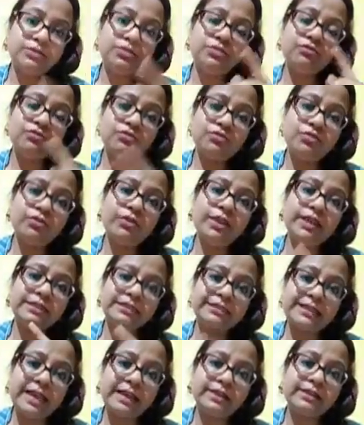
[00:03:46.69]
You know
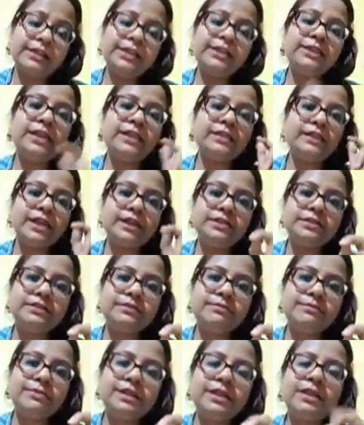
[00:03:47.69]
exactly that there is a
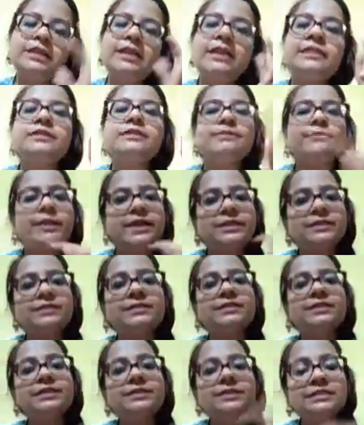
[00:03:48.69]
bee that is present
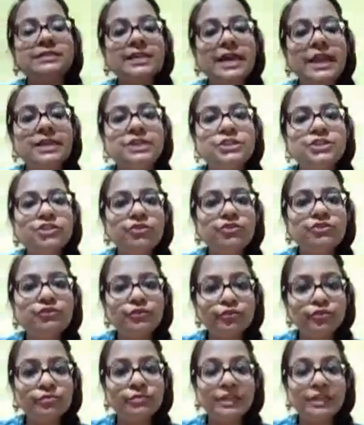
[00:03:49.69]
inside your room.